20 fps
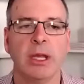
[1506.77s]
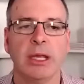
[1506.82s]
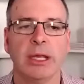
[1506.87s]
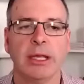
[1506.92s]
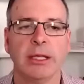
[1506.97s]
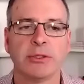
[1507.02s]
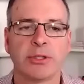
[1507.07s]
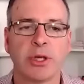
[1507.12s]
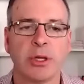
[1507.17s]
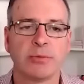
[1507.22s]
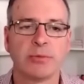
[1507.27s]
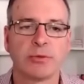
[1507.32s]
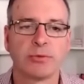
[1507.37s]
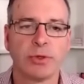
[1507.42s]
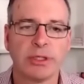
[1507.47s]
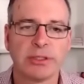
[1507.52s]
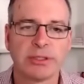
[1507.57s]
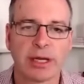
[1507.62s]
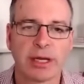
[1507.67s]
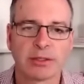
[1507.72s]
In terms of
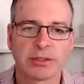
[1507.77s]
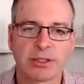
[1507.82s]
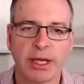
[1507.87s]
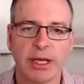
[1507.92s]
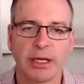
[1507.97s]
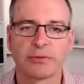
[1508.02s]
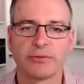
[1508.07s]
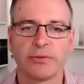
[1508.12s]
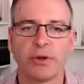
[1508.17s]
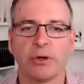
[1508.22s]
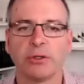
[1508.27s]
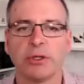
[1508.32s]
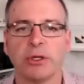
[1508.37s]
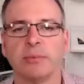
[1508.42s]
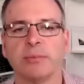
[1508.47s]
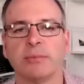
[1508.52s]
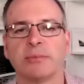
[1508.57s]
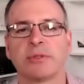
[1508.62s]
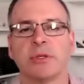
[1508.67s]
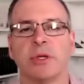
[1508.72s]
retail sales
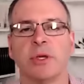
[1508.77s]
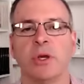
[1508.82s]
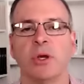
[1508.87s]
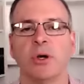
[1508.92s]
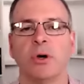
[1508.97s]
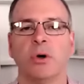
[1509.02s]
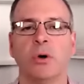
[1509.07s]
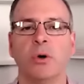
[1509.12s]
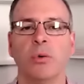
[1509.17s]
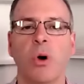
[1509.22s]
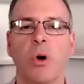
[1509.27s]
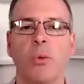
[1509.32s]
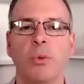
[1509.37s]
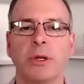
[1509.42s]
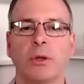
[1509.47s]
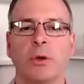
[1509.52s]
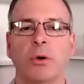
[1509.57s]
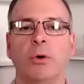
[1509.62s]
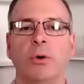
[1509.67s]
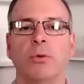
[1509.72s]
volumes, or what we
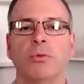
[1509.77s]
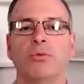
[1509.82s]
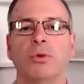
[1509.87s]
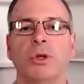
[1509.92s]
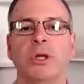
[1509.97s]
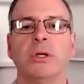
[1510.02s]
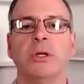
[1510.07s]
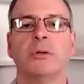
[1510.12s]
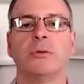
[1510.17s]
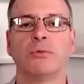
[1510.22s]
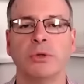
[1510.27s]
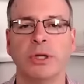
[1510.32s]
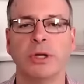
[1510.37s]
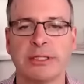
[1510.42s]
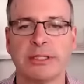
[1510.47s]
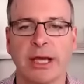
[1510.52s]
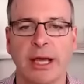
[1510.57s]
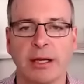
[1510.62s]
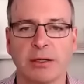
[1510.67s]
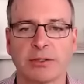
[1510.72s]
call real
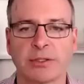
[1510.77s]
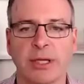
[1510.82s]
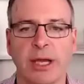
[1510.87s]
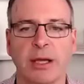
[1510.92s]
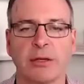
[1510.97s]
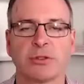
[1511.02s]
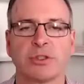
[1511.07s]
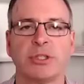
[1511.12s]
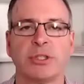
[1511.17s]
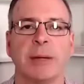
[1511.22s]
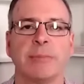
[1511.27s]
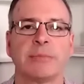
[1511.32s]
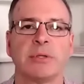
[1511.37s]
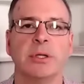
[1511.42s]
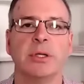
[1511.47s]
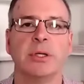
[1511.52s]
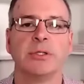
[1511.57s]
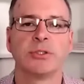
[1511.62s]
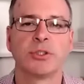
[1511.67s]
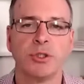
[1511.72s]
retail sales, jumped
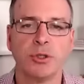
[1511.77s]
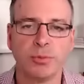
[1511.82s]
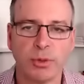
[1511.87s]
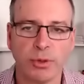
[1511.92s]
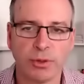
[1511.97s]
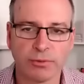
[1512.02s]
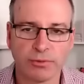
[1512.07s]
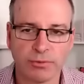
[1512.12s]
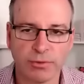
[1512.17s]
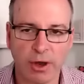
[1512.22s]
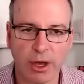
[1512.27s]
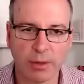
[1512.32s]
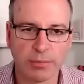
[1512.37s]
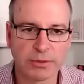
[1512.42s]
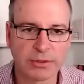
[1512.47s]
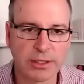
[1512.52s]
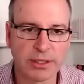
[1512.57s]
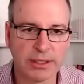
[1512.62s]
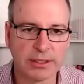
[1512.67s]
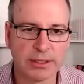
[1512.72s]

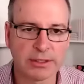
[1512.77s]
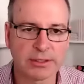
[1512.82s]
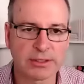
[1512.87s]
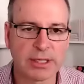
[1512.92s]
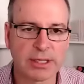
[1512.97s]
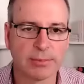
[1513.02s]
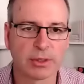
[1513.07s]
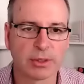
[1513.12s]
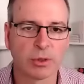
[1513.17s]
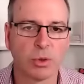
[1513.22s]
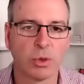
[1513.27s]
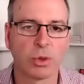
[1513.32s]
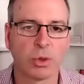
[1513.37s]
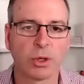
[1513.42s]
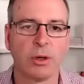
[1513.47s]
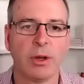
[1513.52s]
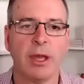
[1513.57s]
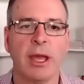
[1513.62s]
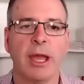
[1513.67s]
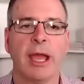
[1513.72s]
2.5% in December
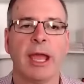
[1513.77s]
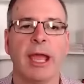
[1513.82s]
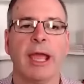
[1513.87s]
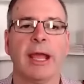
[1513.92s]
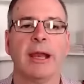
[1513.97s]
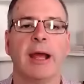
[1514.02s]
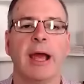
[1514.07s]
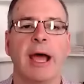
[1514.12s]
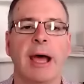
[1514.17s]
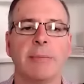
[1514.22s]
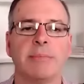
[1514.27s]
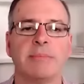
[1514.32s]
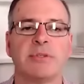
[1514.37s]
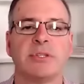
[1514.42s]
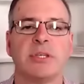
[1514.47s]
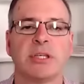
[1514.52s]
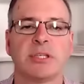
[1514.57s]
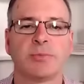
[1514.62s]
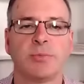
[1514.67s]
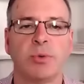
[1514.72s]
quarter and are up
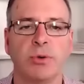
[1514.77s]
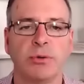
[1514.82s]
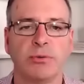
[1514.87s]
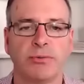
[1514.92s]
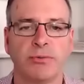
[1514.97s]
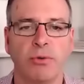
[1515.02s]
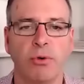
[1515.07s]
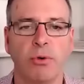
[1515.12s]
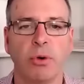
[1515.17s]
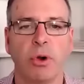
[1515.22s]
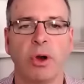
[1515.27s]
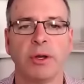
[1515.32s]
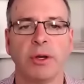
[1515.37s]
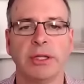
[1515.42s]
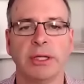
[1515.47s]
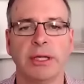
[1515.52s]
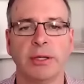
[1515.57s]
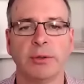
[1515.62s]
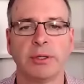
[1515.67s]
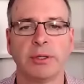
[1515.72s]
6.4% on a
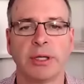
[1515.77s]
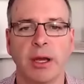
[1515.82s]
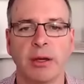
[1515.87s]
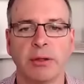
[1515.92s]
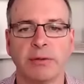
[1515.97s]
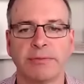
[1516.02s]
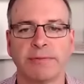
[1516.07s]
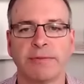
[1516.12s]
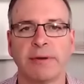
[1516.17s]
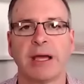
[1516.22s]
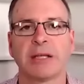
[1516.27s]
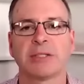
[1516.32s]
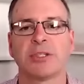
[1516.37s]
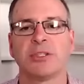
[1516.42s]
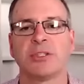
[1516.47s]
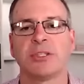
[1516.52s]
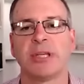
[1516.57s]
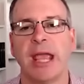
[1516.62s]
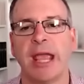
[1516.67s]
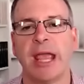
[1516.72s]
year ago, the
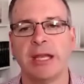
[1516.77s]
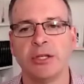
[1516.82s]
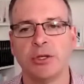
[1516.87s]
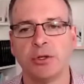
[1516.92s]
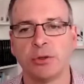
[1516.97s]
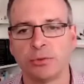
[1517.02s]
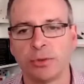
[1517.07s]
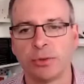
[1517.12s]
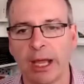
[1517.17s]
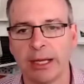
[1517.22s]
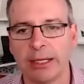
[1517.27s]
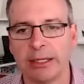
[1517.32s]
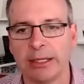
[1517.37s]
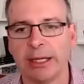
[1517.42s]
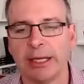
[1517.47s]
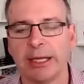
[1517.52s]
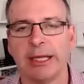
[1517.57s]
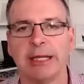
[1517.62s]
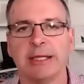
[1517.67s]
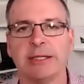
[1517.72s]
fastest annual rate
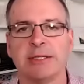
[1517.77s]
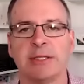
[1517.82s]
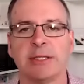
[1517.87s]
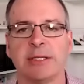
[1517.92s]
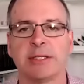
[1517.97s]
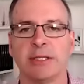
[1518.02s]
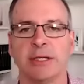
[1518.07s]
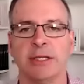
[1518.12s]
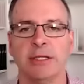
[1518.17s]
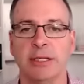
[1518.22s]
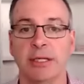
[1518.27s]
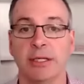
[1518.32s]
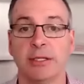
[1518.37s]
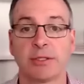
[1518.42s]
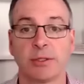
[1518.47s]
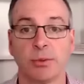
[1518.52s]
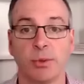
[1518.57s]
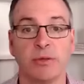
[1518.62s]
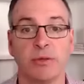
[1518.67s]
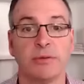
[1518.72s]
in 16 years.
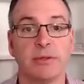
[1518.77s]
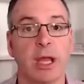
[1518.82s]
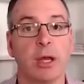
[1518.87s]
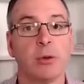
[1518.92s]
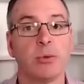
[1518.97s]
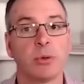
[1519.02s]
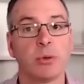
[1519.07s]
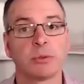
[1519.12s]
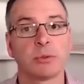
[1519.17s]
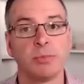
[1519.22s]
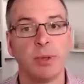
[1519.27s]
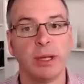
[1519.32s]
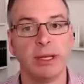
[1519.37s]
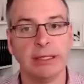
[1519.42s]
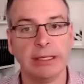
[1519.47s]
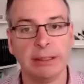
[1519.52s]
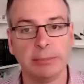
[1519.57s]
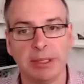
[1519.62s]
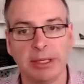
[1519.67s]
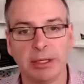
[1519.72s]
So even though we were
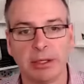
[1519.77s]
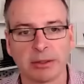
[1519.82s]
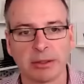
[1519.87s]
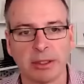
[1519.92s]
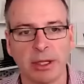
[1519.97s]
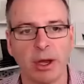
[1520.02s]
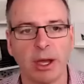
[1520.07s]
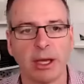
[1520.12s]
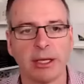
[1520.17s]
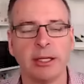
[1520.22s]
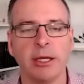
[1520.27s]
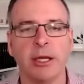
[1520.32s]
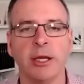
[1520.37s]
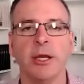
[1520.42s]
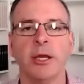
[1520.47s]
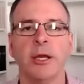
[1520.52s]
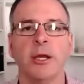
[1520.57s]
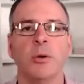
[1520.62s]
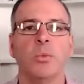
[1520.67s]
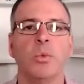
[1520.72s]
spending big online,
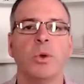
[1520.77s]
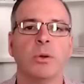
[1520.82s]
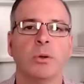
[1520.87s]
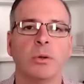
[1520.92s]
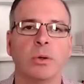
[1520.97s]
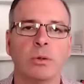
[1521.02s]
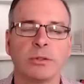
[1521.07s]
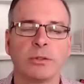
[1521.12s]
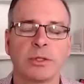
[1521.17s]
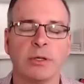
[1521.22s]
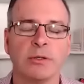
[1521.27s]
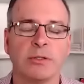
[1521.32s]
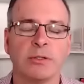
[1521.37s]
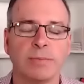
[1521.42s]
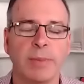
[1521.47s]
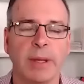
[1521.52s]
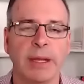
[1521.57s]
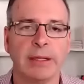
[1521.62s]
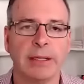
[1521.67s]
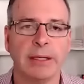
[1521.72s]
we were also
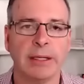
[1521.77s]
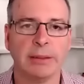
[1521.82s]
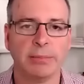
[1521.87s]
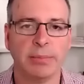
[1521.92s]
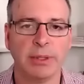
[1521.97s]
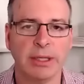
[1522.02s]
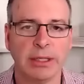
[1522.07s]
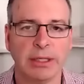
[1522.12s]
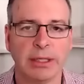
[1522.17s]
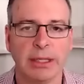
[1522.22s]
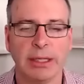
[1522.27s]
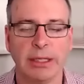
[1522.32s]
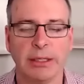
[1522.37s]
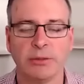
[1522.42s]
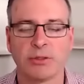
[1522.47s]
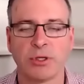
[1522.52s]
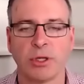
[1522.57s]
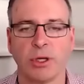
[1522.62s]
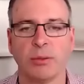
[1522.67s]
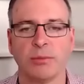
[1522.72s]
spending big in
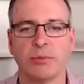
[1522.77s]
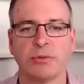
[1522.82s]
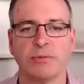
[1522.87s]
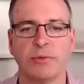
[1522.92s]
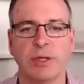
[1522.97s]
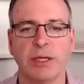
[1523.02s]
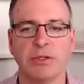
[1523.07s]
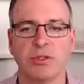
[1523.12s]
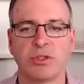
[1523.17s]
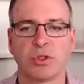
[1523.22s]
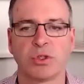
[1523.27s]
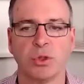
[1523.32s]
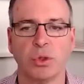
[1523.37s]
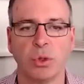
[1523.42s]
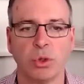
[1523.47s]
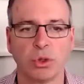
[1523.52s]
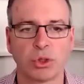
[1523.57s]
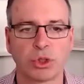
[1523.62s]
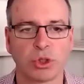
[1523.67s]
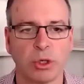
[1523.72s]
terms of
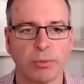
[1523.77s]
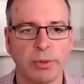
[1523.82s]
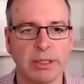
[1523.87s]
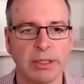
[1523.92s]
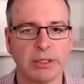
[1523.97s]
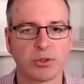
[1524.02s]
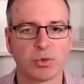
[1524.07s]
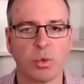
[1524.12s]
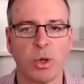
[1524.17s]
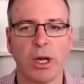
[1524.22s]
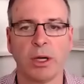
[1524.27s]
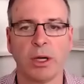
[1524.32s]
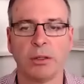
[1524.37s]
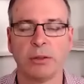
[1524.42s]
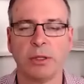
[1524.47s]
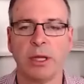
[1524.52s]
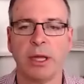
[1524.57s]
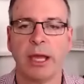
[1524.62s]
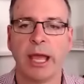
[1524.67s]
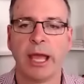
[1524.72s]
in-store shopping as
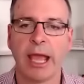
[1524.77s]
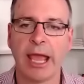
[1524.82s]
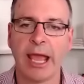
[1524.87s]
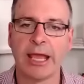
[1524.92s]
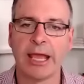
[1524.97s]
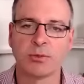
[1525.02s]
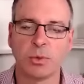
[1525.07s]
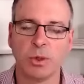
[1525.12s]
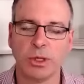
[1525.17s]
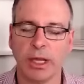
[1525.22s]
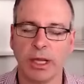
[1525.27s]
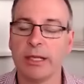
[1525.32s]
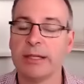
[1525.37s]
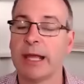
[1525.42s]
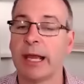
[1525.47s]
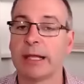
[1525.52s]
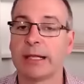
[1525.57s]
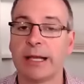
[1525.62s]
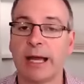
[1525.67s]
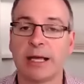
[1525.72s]
well, as in
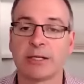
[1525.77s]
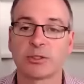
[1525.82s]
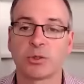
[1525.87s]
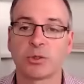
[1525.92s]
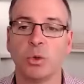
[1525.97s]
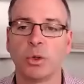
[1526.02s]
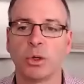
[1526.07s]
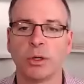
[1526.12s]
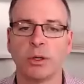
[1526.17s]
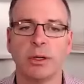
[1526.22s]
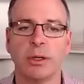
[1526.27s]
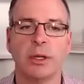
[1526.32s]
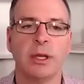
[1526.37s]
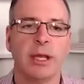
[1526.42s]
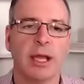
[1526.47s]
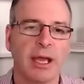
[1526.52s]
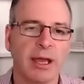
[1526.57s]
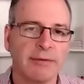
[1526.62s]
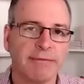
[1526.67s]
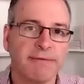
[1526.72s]
that last quarter,
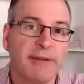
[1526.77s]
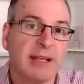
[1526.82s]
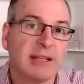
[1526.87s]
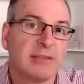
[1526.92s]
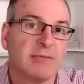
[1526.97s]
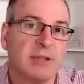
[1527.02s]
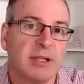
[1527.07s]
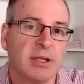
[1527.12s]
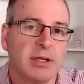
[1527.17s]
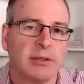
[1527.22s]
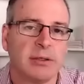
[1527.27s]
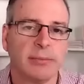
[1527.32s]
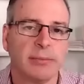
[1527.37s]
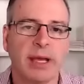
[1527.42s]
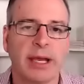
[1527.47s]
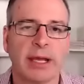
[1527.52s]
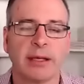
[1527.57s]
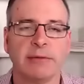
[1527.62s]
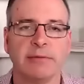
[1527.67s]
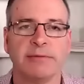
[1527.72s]
effectively on the
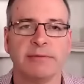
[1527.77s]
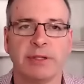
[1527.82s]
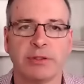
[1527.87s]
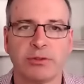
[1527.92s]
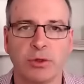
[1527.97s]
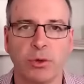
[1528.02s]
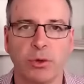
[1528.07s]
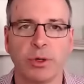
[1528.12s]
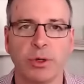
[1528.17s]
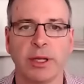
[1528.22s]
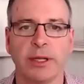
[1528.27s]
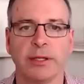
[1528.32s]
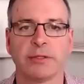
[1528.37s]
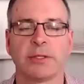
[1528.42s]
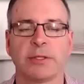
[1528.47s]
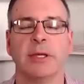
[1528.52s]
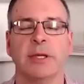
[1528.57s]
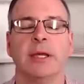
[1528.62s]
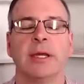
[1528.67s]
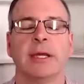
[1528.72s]
back of
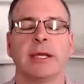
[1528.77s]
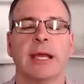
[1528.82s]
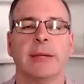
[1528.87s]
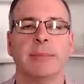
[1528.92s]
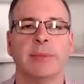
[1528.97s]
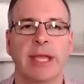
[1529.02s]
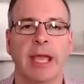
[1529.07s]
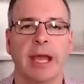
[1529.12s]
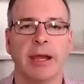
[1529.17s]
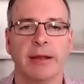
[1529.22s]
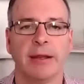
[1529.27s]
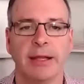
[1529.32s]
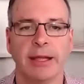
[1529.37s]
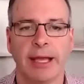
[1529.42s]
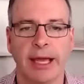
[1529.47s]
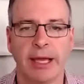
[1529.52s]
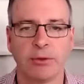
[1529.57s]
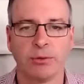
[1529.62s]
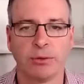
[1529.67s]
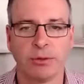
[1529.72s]
Victorians coming out of their
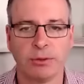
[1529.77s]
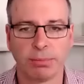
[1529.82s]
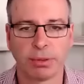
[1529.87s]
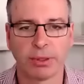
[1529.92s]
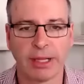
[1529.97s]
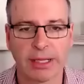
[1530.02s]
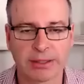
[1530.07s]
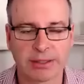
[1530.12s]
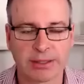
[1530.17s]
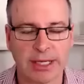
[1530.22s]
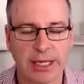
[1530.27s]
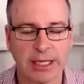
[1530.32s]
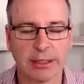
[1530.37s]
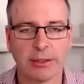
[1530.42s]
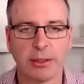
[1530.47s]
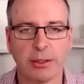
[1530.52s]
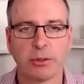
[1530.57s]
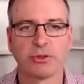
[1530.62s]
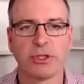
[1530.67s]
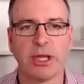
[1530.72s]
100+ day
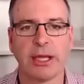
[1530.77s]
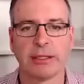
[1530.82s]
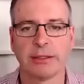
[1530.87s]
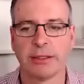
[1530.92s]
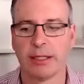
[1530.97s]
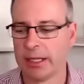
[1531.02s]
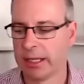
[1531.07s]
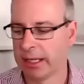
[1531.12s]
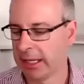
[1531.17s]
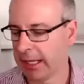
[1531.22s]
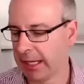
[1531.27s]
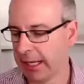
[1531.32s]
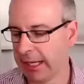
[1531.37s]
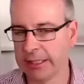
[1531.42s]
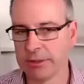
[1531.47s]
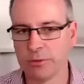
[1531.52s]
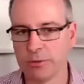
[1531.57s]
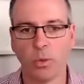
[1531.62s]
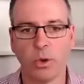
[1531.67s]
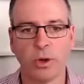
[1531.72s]
lockdown
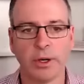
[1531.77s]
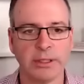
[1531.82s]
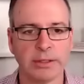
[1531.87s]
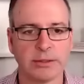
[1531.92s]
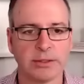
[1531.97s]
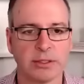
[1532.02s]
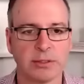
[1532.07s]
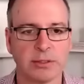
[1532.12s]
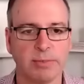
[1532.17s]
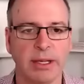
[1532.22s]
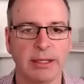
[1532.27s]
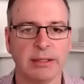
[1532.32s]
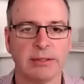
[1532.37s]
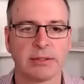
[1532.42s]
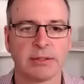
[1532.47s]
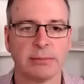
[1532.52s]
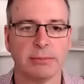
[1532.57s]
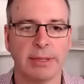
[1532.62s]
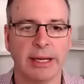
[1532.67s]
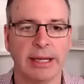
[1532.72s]
and wanting to spend
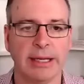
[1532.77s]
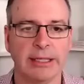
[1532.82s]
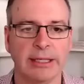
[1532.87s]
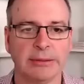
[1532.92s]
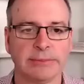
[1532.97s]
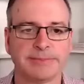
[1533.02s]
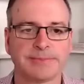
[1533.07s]
some money.